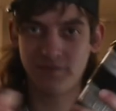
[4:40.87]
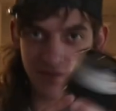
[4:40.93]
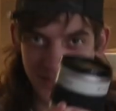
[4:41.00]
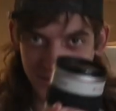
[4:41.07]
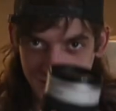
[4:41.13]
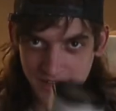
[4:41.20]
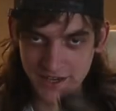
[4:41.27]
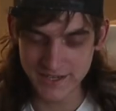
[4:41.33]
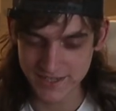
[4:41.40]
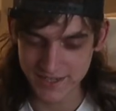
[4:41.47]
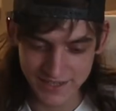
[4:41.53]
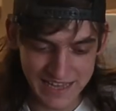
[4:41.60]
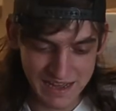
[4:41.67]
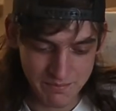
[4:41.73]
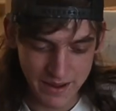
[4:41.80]
for this lens
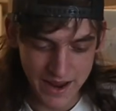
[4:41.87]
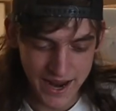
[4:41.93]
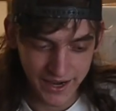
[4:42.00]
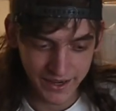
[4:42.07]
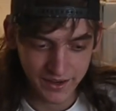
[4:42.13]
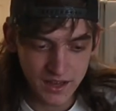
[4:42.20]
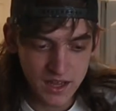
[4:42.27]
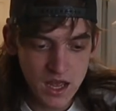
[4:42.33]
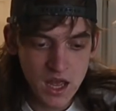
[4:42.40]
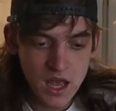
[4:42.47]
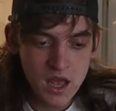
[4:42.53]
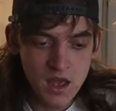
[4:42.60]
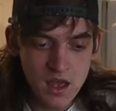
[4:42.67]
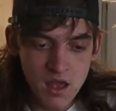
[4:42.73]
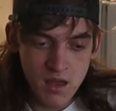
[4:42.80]
and that bag.
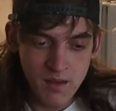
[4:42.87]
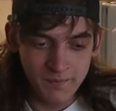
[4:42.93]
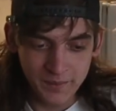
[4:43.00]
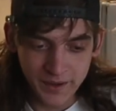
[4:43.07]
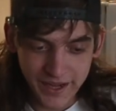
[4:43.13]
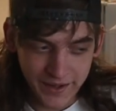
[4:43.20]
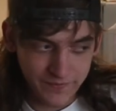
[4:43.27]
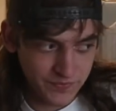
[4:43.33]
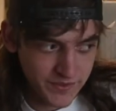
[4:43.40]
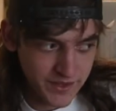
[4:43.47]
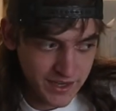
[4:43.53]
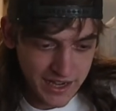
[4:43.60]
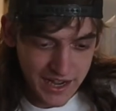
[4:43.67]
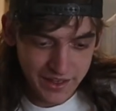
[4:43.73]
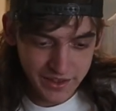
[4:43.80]
But yeah,
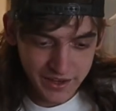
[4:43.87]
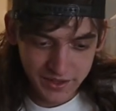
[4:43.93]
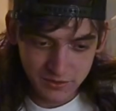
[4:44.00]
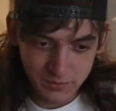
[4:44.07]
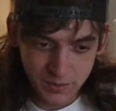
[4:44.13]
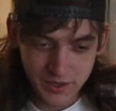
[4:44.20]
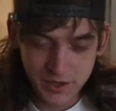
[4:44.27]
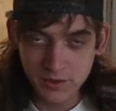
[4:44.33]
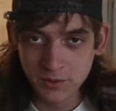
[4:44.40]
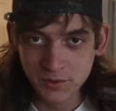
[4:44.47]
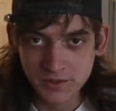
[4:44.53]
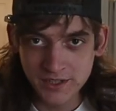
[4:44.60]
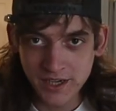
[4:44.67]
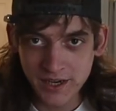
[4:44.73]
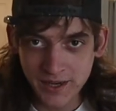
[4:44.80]
I think it's a pretty cool
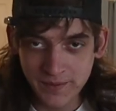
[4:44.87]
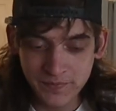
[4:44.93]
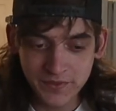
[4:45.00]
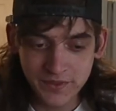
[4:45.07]
setup.